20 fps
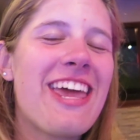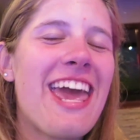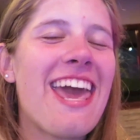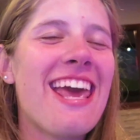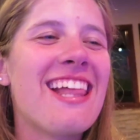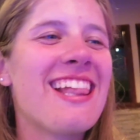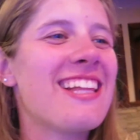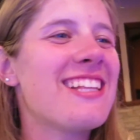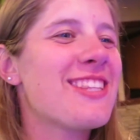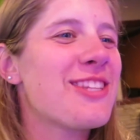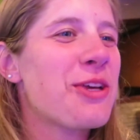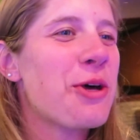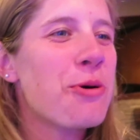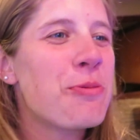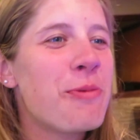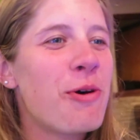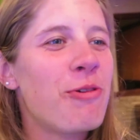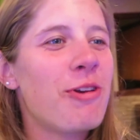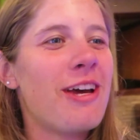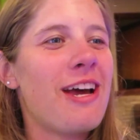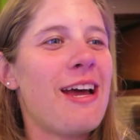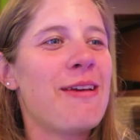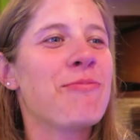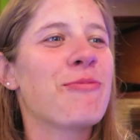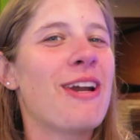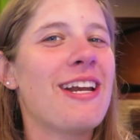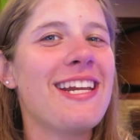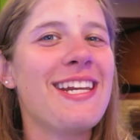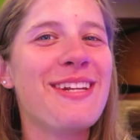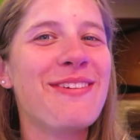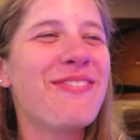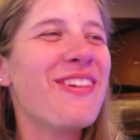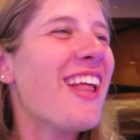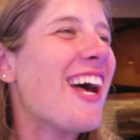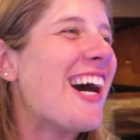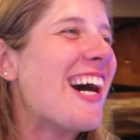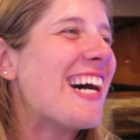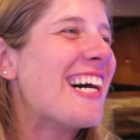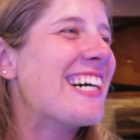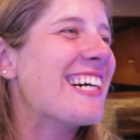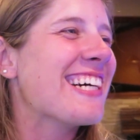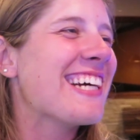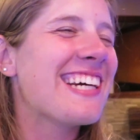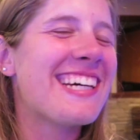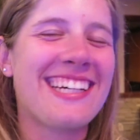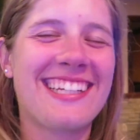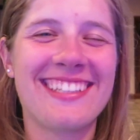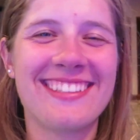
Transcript: Okay, let's go, Mona. I'm ready to vlog.